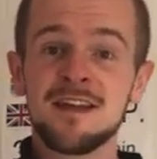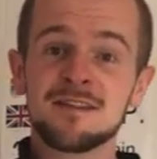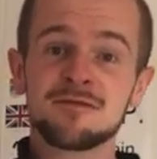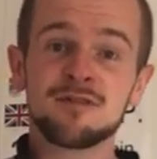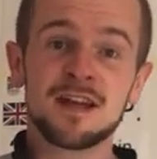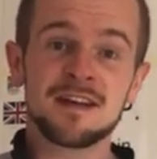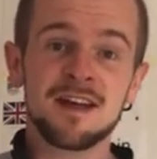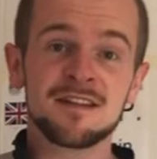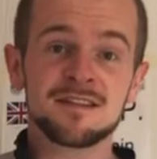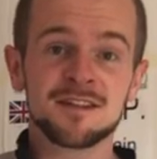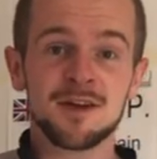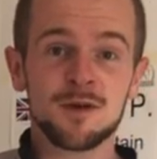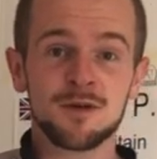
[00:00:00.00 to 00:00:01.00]
It's really nice
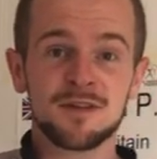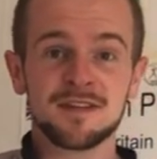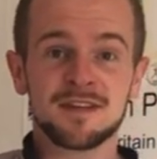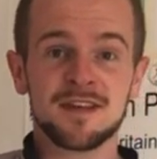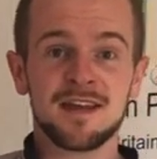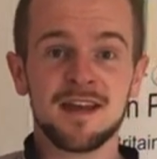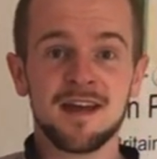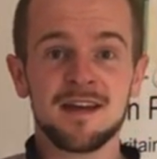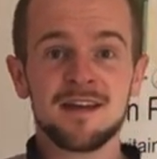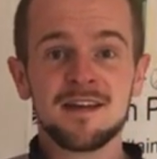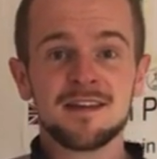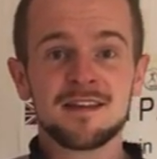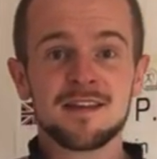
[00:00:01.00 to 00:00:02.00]
to know that
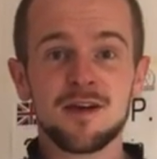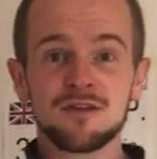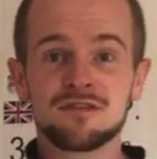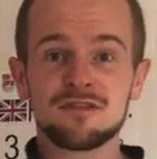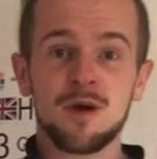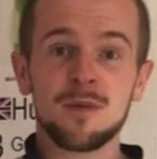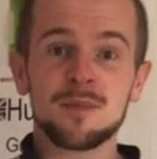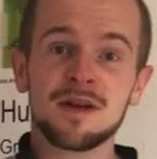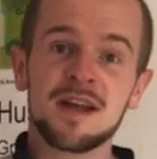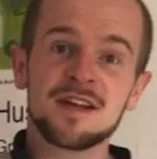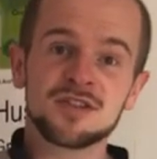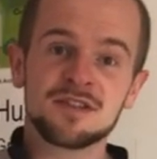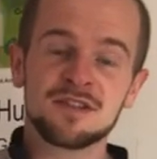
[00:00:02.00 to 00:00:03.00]
the archery
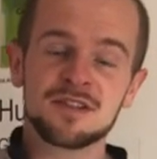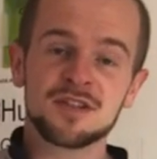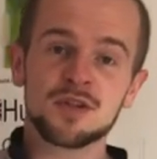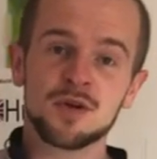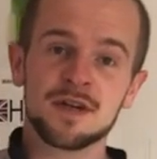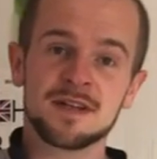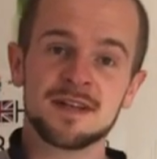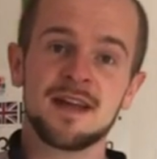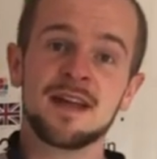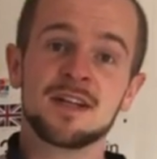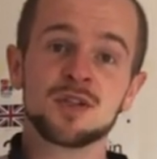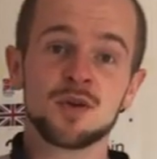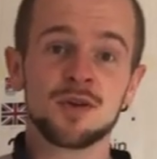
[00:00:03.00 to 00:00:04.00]
population's enjoying
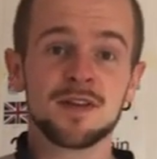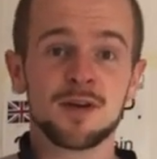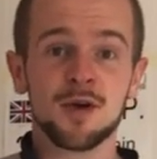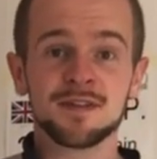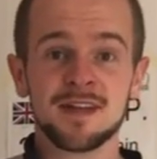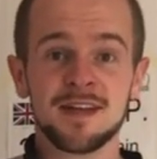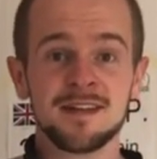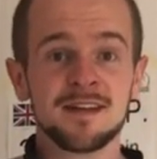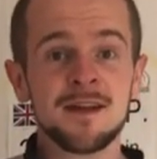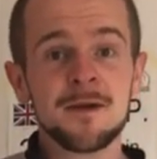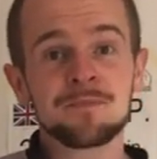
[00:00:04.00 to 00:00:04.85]
the content,